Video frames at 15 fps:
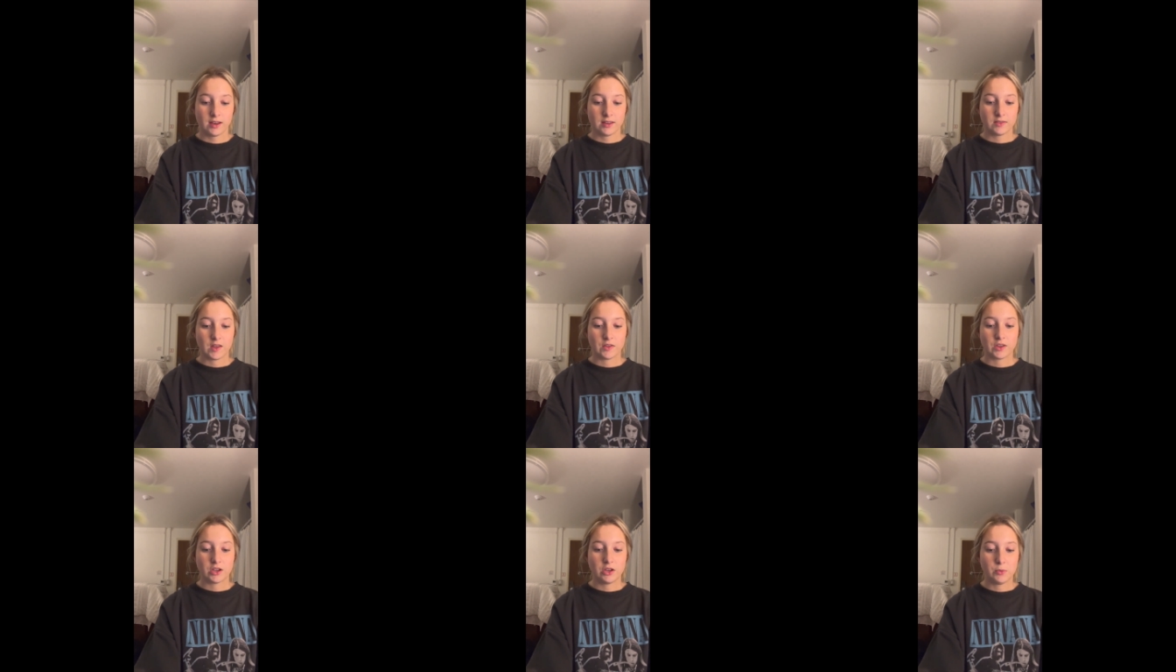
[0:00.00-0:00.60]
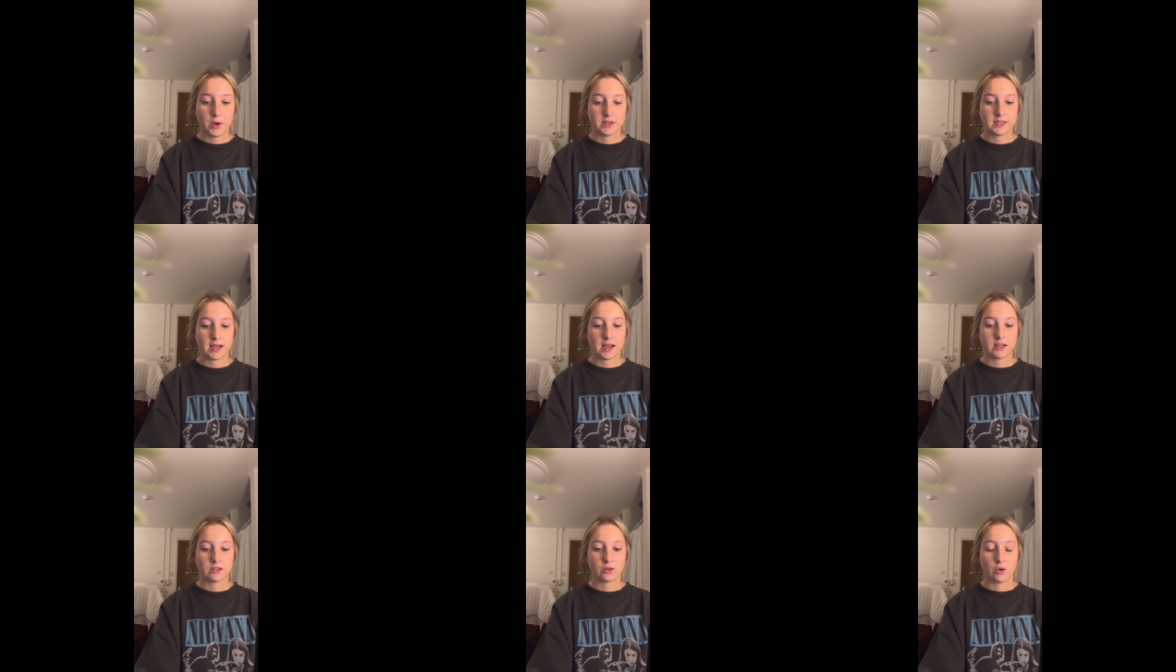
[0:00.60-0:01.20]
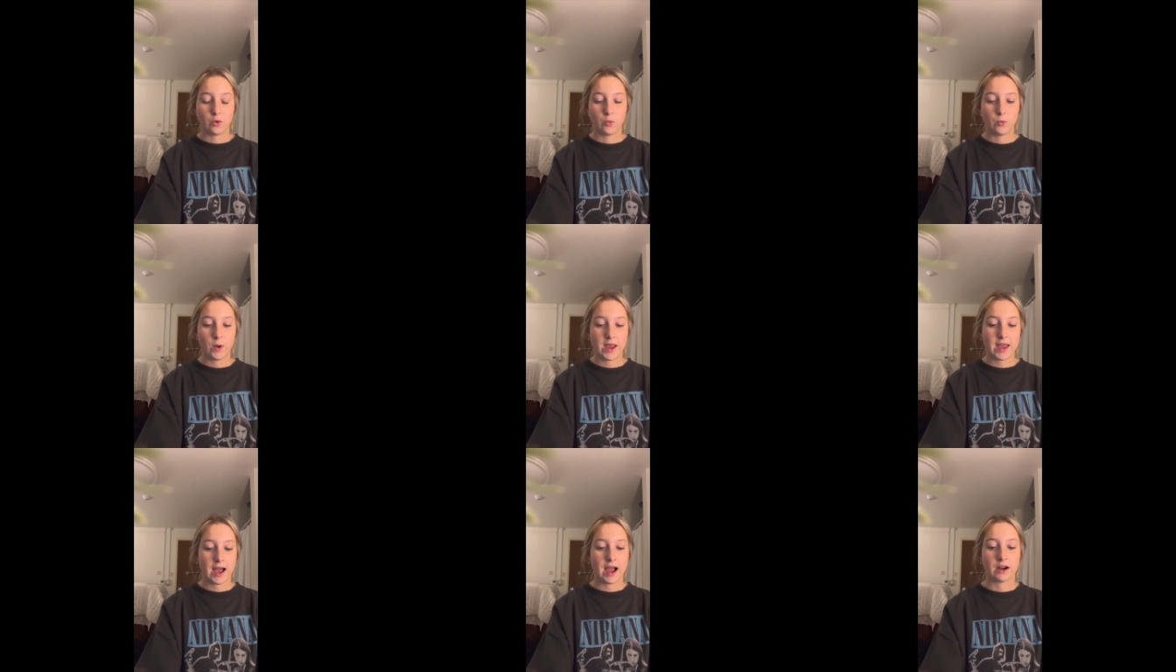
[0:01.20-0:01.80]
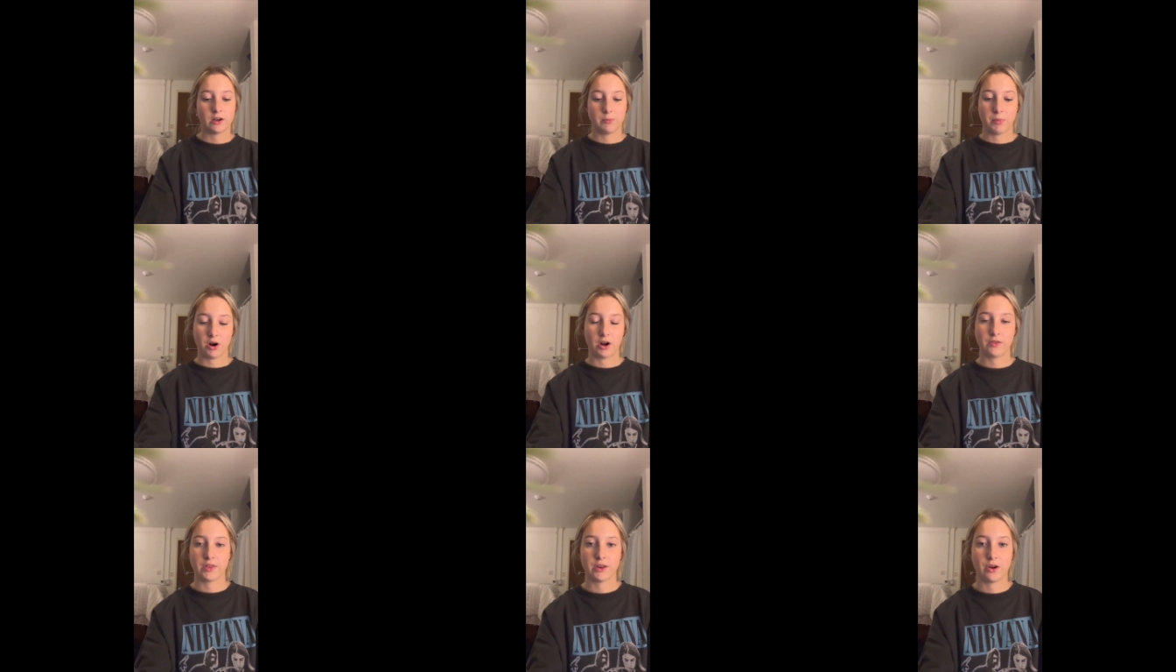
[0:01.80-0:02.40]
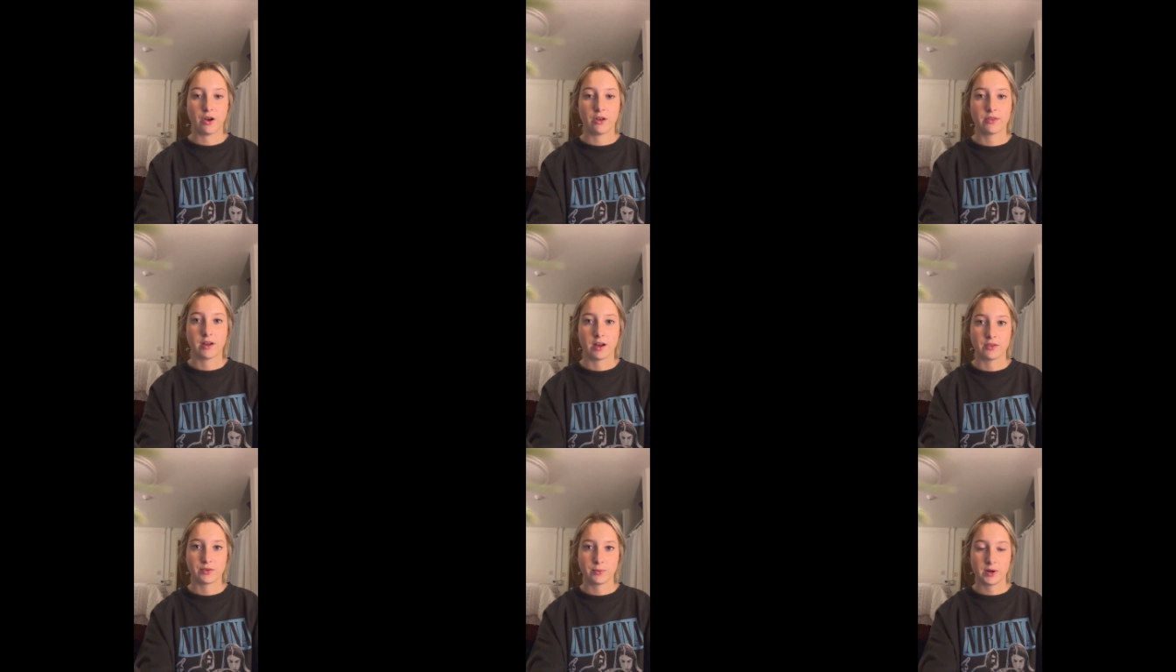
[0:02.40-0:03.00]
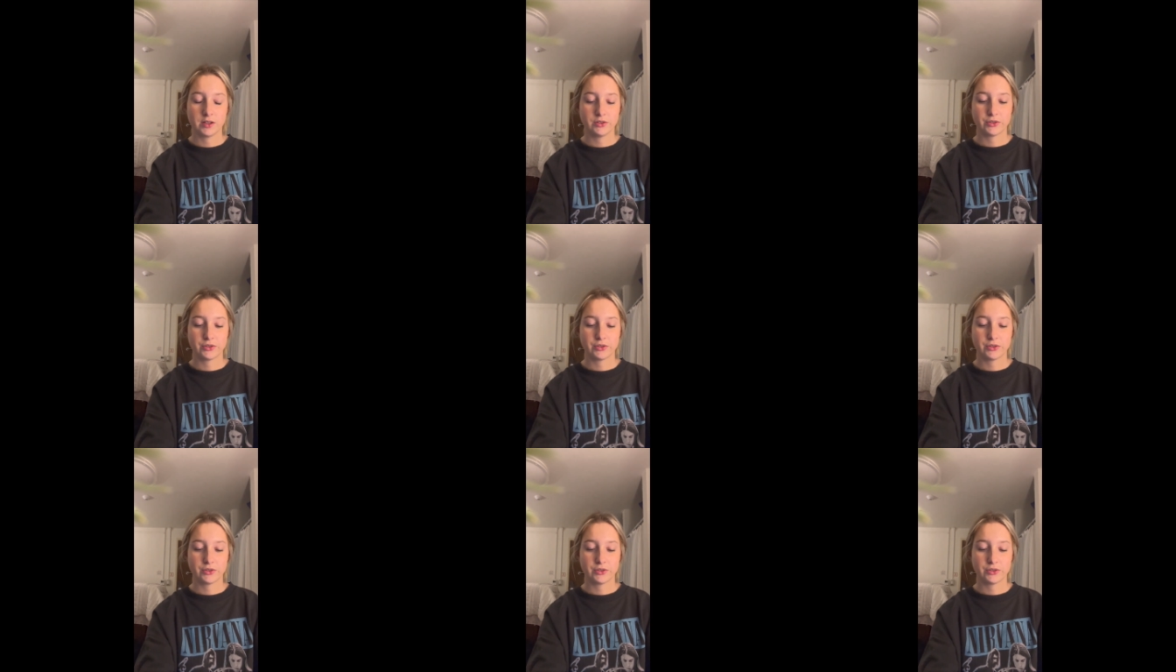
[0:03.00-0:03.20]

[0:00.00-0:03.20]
that the US has a way higher bar than all the other ones.